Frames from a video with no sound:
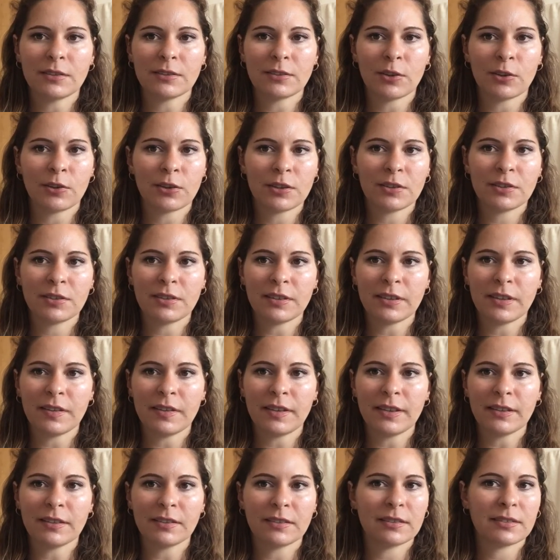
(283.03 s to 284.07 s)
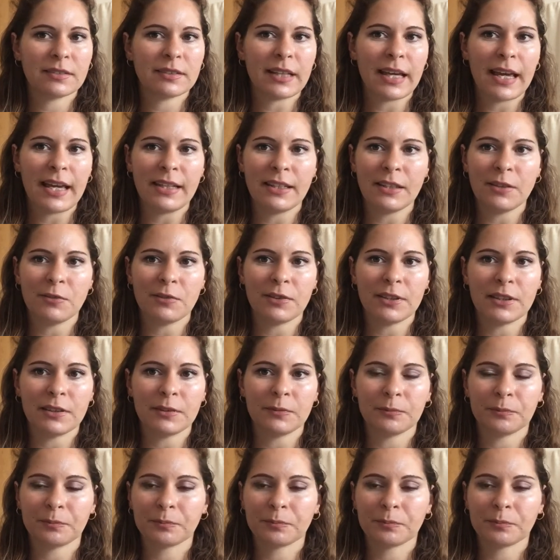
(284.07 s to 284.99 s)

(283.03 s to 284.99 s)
or series anywhere.